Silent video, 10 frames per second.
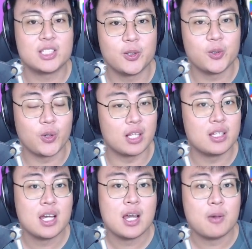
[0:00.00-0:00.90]
So you can,
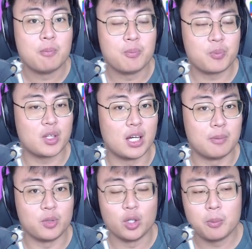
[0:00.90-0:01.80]
you
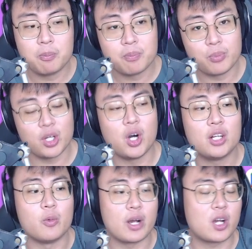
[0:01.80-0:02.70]
know, bring all
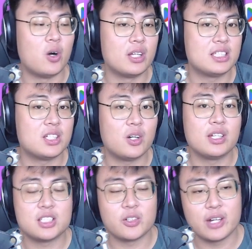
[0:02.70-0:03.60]
the recordings, all
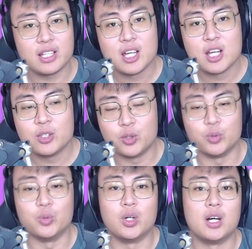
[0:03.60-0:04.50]
this, alright,
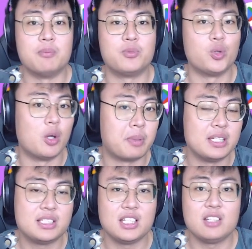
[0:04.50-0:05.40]
to your
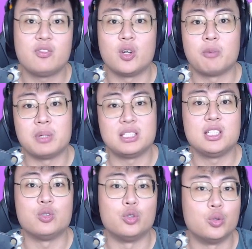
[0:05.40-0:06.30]
PC, for your
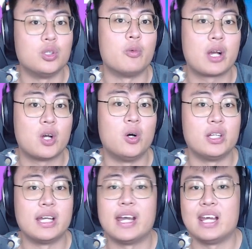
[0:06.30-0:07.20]
PC to do the
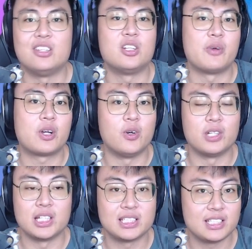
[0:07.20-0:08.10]
recording and handle the
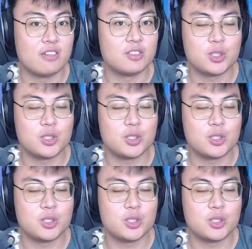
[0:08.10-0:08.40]
recording itself.